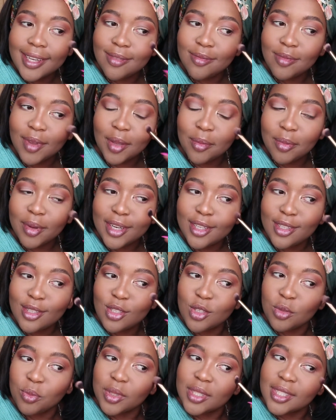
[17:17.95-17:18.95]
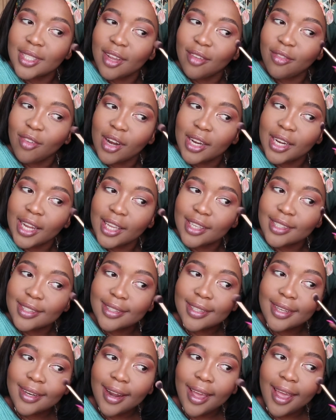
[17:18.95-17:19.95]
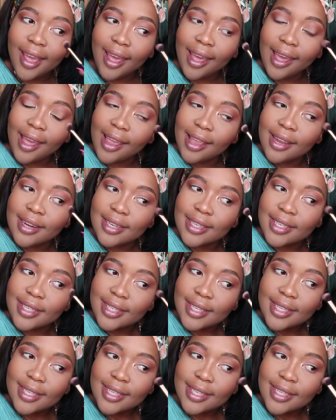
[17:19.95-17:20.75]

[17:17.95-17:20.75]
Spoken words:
a Maybelline Superstay foundation, and